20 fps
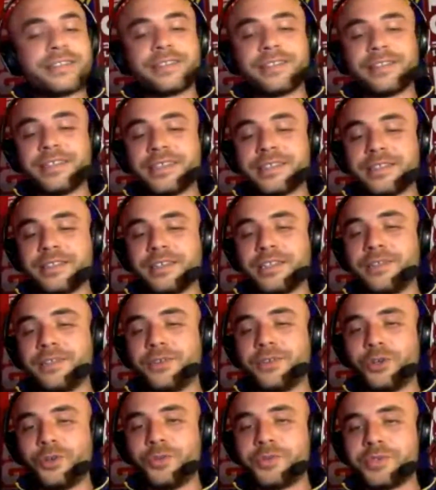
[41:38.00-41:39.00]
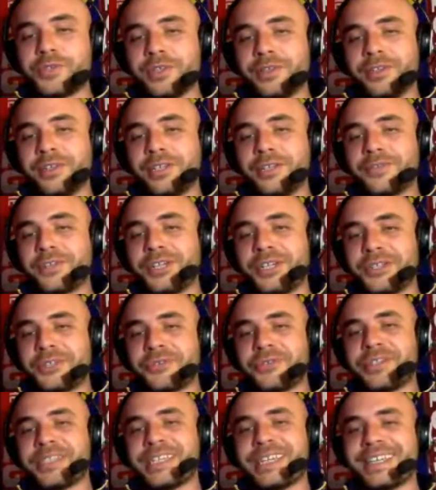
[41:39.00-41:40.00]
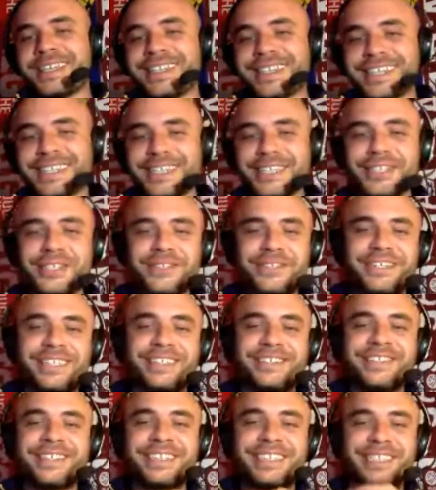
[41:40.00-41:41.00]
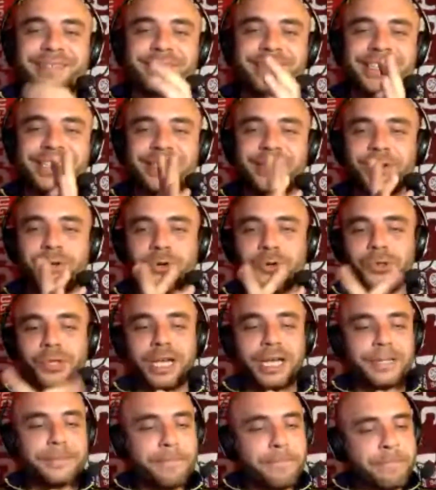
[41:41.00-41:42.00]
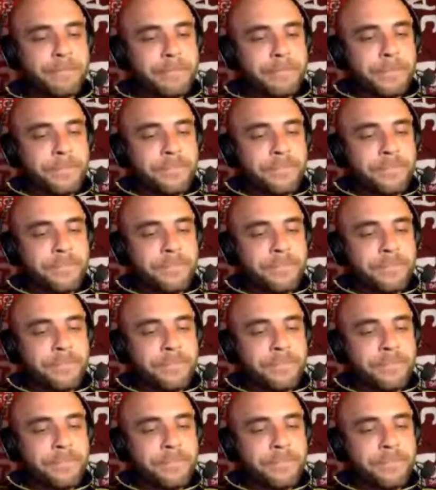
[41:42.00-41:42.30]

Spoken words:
Zlatan has a lot of homes in a lot of countries, I think. So I don't think that means a whole lot.